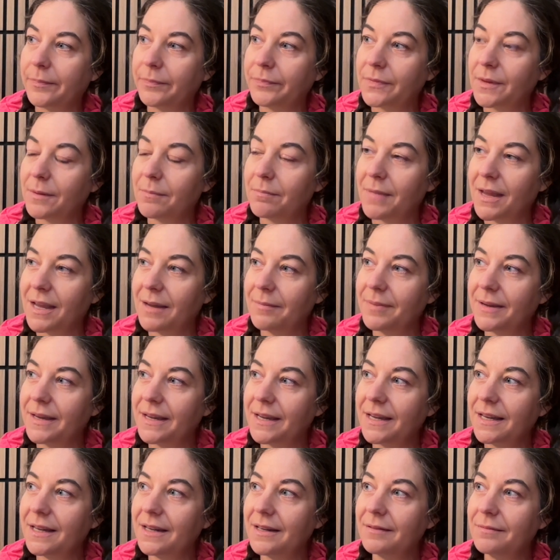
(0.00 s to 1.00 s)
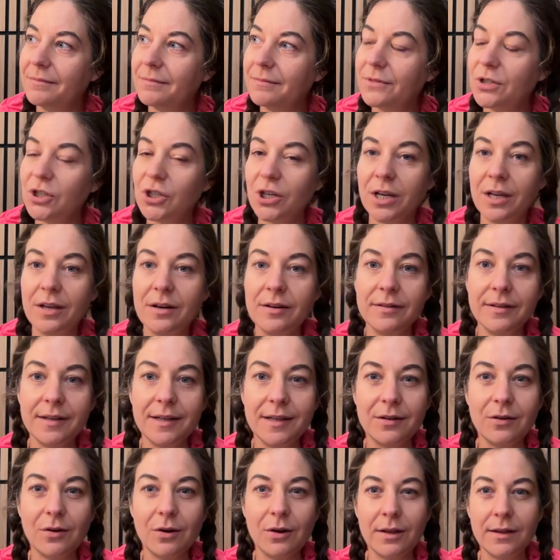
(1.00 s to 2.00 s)
maybe
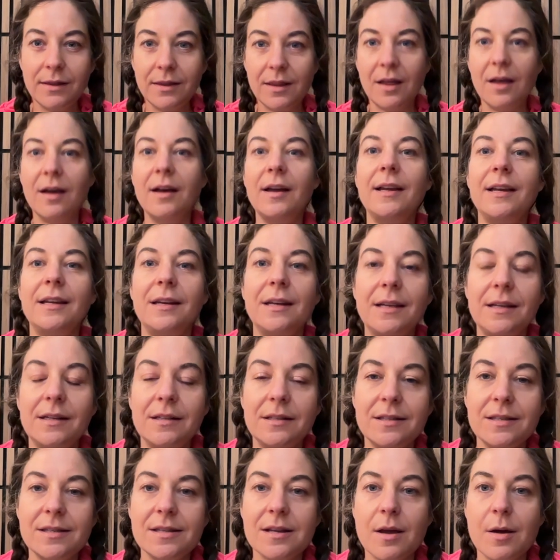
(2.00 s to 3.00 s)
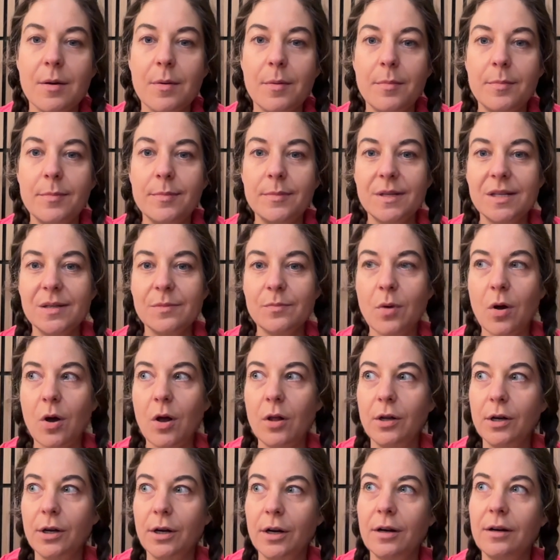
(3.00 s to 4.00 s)
channeling online in some
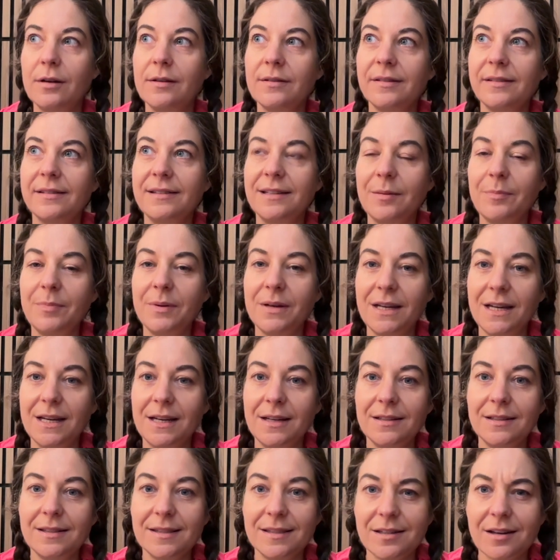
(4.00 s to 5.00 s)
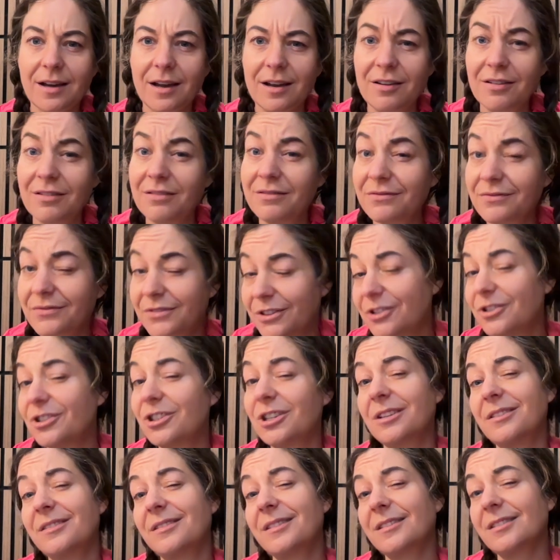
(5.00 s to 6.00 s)
smaller snippety style
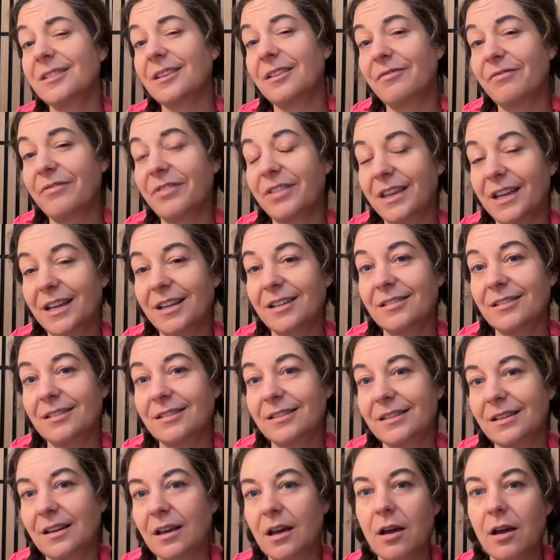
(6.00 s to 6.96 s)
versions of things.